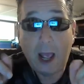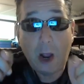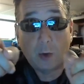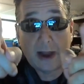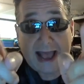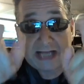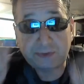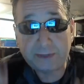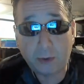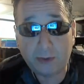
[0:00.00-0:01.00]
We're
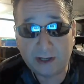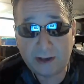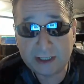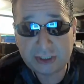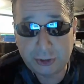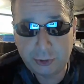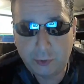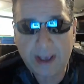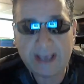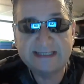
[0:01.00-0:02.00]
actually going to cut to
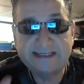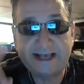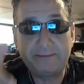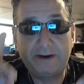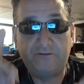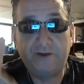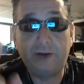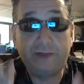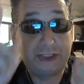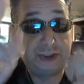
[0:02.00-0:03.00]
a segment of video
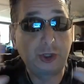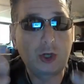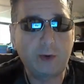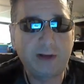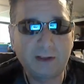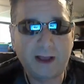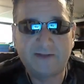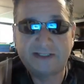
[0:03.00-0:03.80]
that you're going to love.